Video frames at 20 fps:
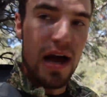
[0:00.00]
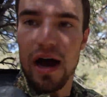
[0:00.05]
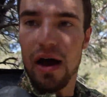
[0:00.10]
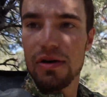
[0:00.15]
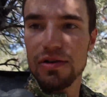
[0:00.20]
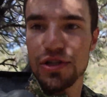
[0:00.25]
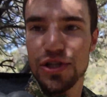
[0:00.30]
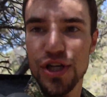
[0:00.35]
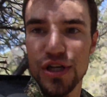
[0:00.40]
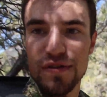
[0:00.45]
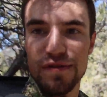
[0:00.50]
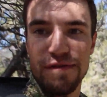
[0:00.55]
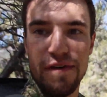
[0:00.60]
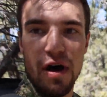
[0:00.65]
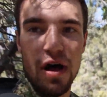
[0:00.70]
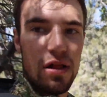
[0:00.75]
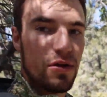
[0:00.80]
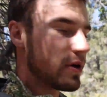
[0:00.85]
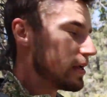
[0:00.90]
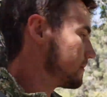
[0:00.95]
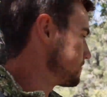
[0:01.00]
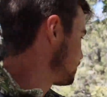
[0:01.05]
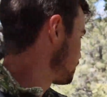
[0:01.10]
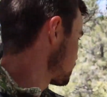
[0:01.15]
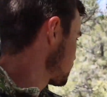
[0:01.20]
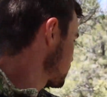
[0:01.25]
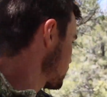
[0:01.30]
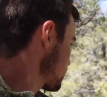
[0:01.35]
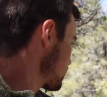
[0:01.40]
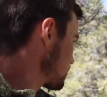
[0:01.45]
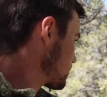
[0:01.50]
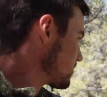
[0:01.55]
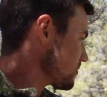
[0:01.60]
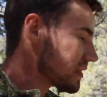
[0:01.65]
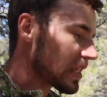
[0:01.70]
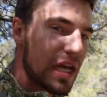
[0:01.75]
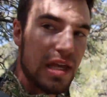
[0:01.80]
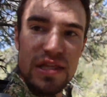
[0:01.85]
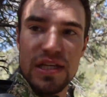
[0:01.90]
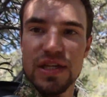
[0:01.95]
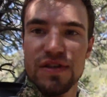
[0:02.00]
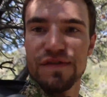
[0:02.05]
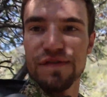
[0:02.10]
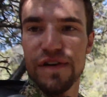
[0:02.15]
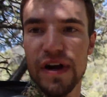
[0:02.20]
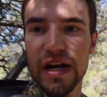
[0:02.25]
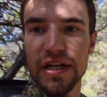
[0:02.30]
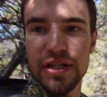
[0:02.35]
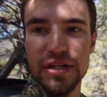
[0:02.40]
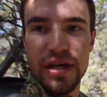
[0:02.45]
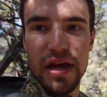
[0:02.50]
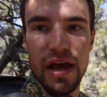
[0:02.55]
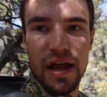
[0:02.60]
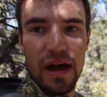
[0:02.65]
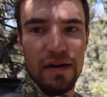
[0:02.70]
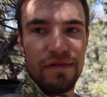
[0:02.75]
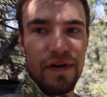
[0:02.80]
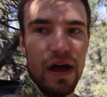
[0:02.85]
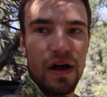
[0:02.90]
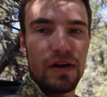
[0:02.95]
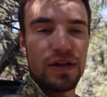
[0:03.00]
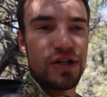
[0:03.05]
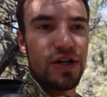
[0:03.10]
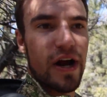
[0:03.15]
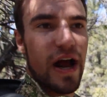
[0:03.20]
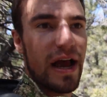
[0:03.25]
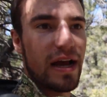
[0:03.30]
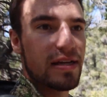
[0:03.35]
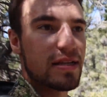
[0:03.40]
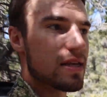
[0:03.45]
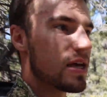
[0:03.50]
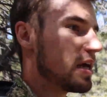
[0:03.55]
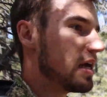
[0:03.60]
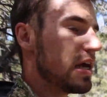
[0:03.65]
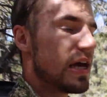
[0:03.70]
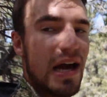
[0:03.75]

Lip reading: I was just following this fresh set of elk tracks.